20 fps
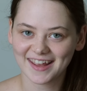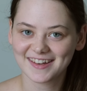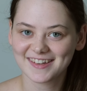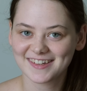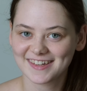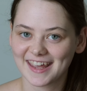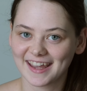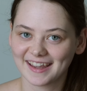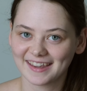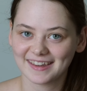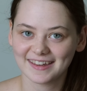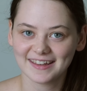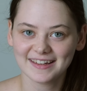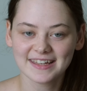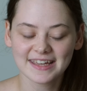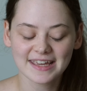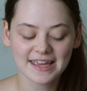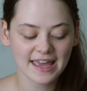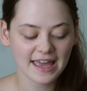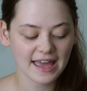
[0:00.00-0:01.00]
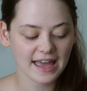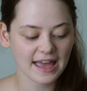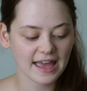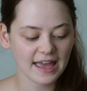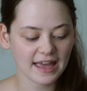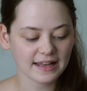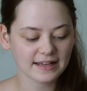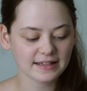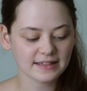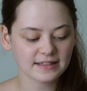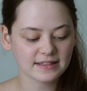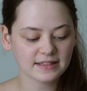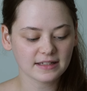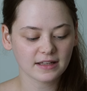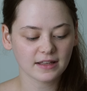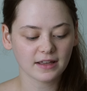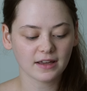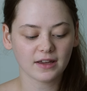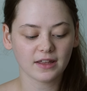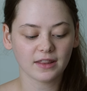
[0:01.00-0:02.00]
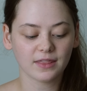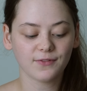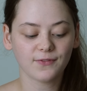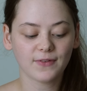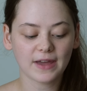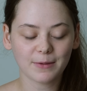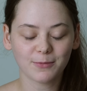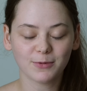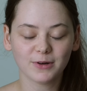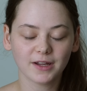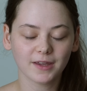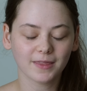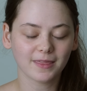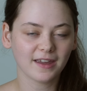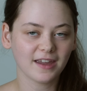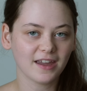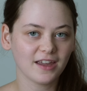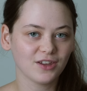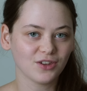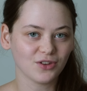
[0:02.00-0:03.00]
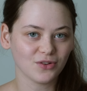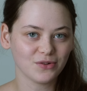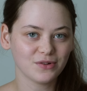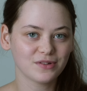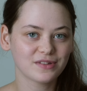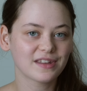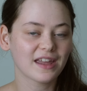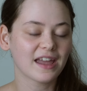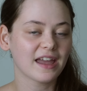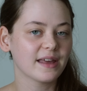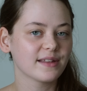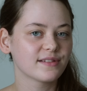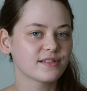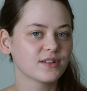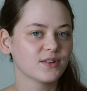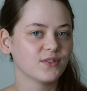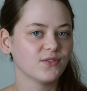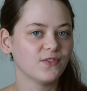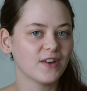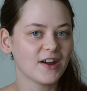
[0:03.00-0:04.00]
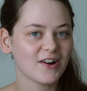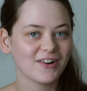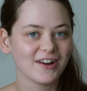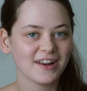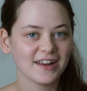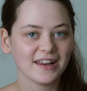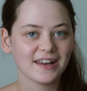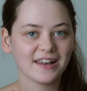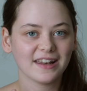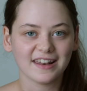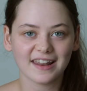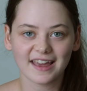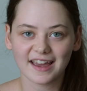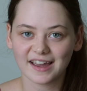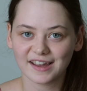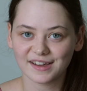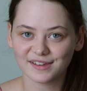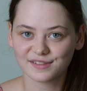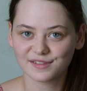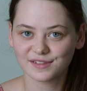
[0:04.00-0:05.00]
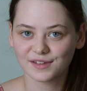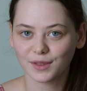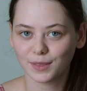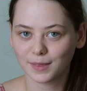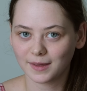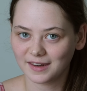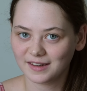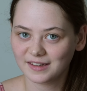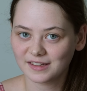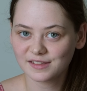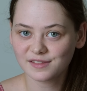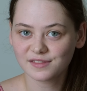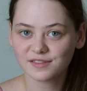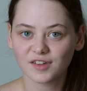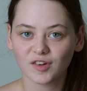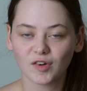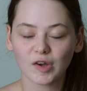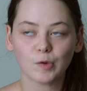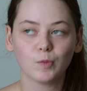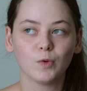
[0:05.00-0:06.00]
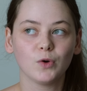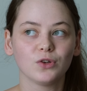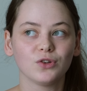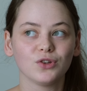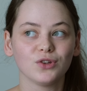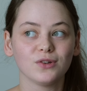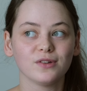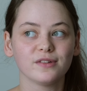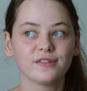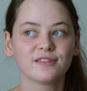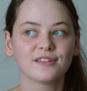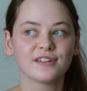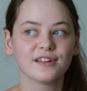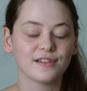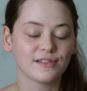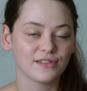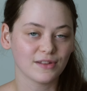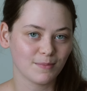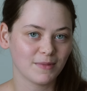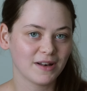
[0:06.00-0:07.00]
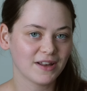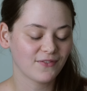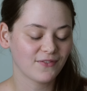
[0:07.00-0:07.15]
Shacket, and the fabric they used has a very nice thickness, so I would use a similar